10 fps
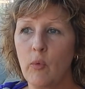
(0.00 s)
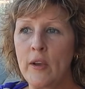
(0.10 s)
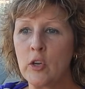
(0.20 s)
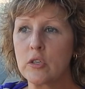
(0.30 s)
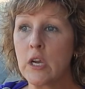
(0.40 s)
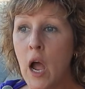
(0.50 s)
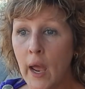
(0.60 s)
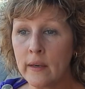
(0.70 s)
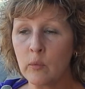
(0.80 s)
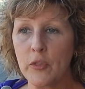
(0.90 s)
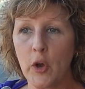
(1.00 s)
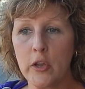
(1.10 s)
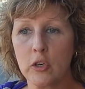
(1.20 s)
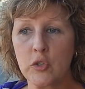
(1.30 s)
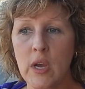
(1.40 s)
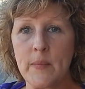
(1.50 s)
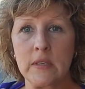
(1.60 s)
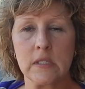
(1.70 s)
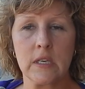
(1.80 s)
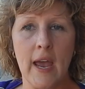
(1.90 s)
when you're done with all your
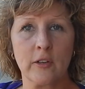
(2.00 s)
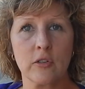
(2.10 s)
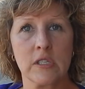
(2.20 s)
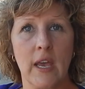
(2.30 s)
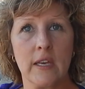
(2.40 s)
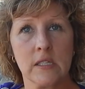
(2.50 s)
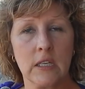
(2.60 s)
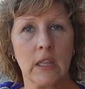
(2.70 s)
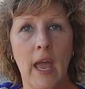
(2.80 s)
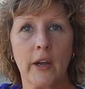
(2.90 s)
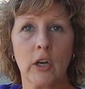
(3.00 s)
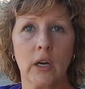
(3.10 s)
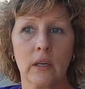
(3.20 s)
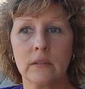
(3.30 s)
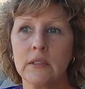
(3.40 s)
treatments, the doctors say, see you later,